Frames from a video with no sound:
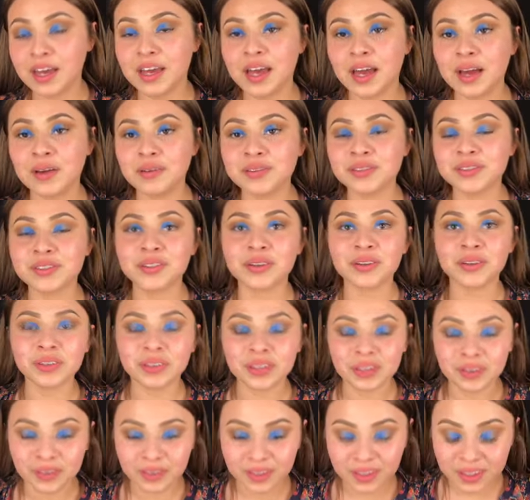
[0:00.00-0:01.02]
I was so
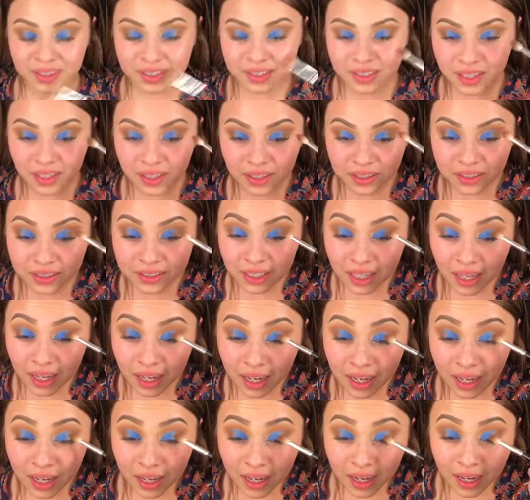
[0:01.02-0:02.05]
in love with these colors that
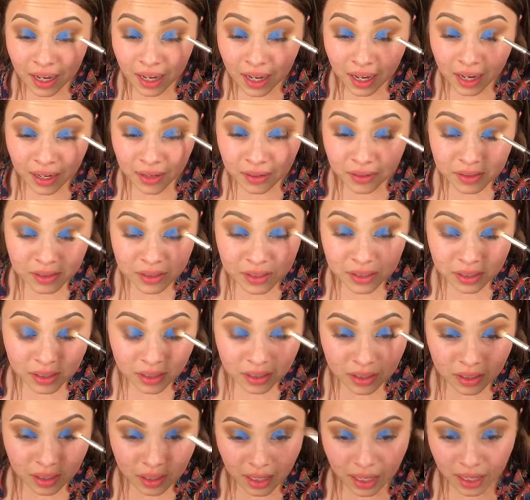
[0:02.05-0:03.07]
I
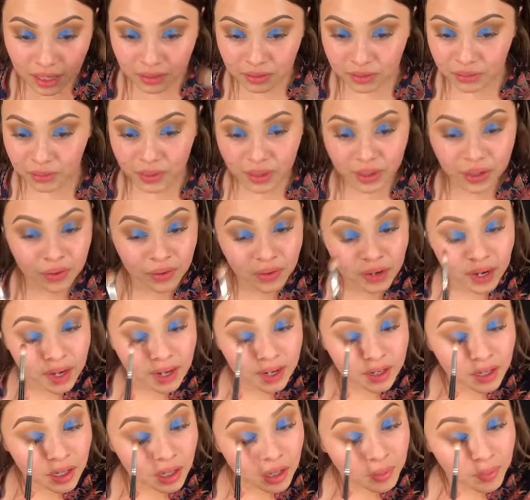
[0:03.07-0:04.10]

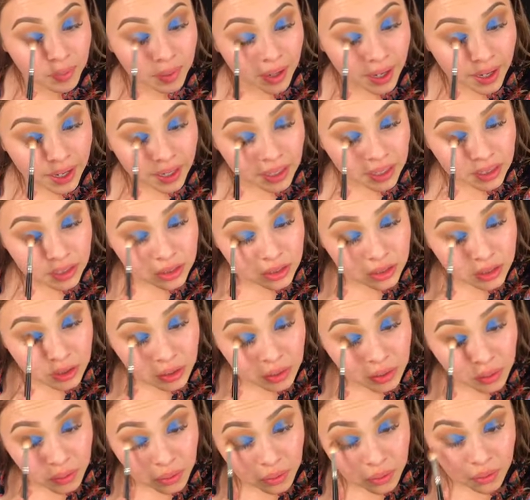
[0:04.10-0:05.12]
regret not buying
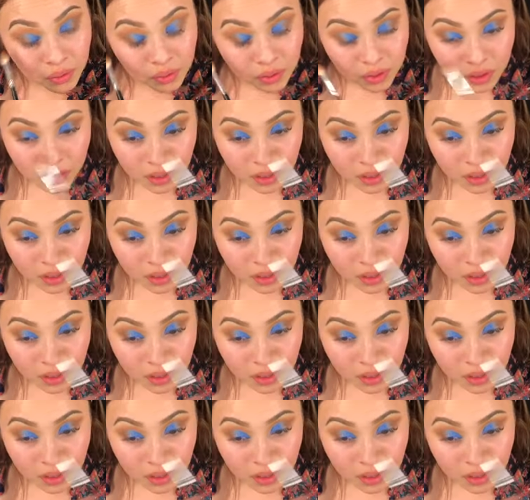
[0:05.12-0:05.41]
two,